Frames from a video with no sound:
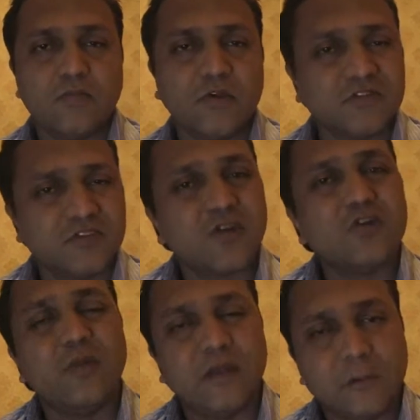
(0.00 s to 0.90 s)
process
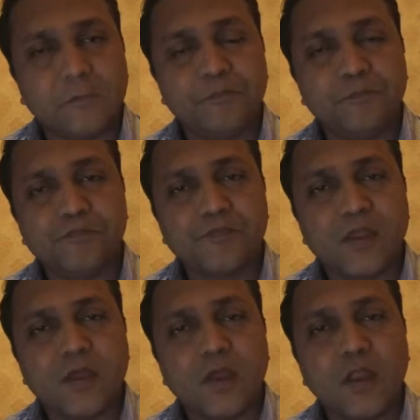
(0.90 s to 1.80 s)
document.
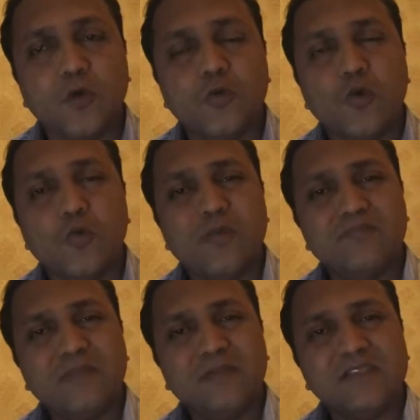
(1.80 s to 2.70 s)
Now,
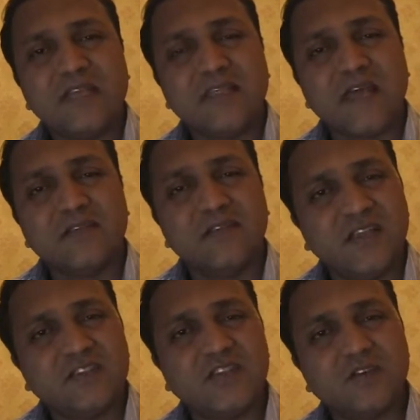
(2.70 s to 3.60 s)
when people say that
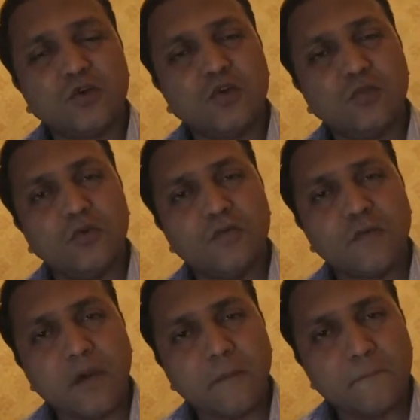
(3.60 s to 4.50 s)
the testing got to move
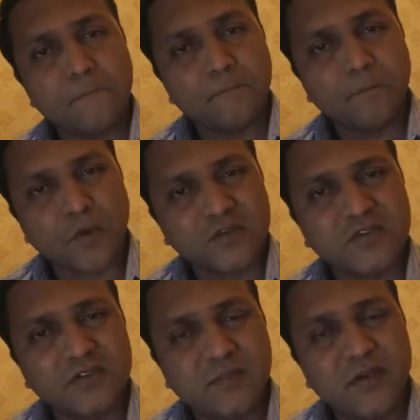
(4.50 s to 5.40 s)
from
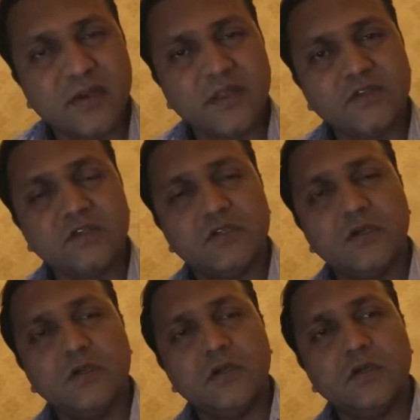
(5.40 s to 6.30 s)
process dependent,
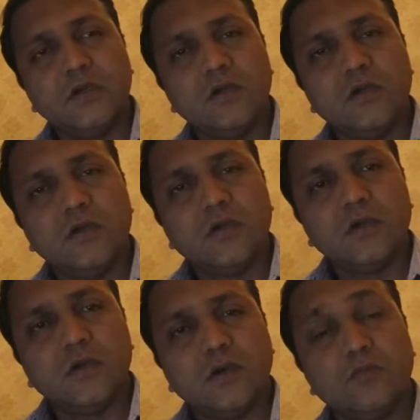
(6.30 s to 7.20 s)

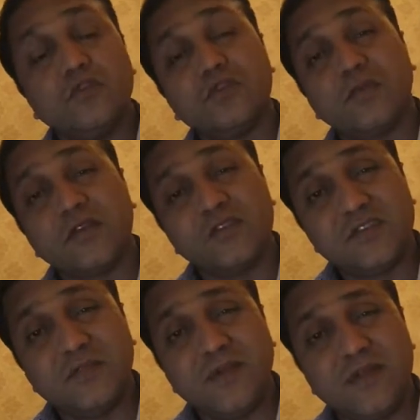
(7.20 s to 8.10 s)
move to
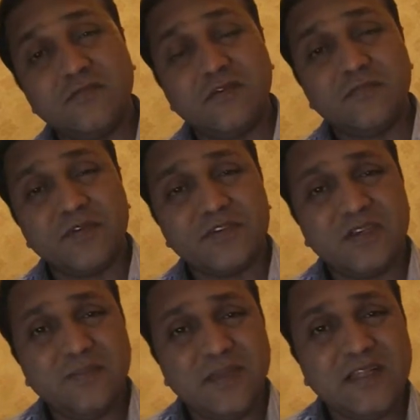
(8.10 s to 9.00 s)
process dependent from
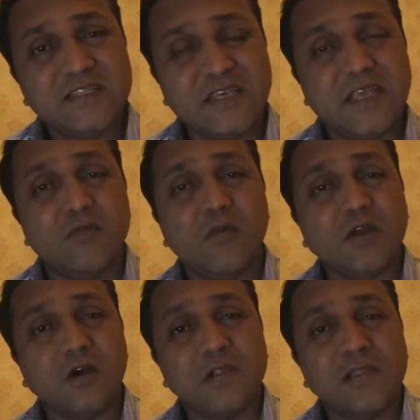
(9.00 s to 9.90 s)
person dependency,
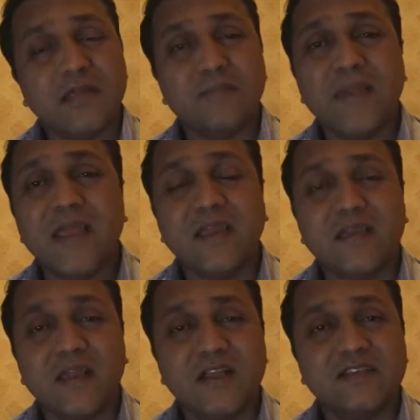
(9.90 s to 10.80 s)
what all they are
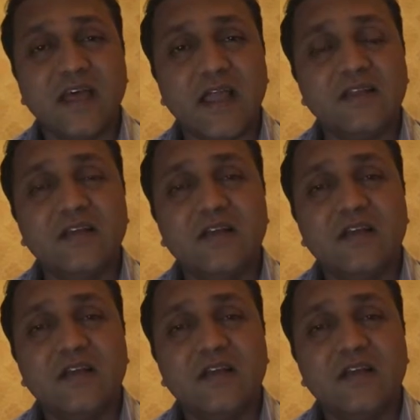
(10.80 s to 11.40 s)
meaning is that